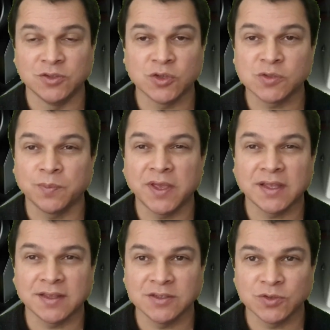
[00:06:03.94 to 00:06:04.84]
Just pay
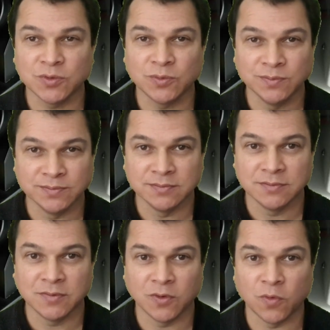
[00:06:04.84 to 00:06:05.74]
attention
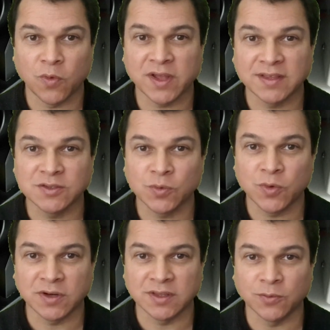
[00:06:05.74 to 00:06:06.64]
what is
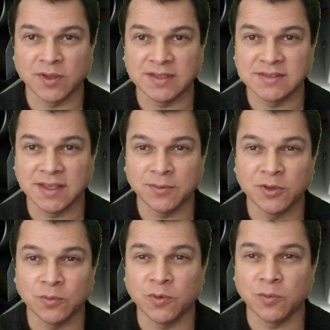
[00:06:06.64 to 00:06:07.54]
worthy, what is
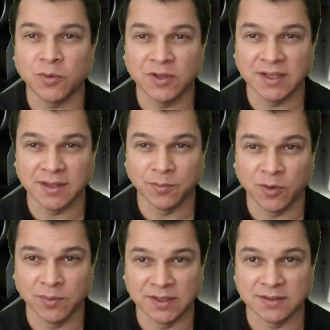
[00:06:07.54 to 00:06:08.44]
giving you more money in the
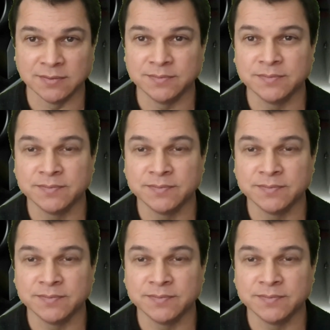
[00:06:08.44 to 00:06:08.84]
moment.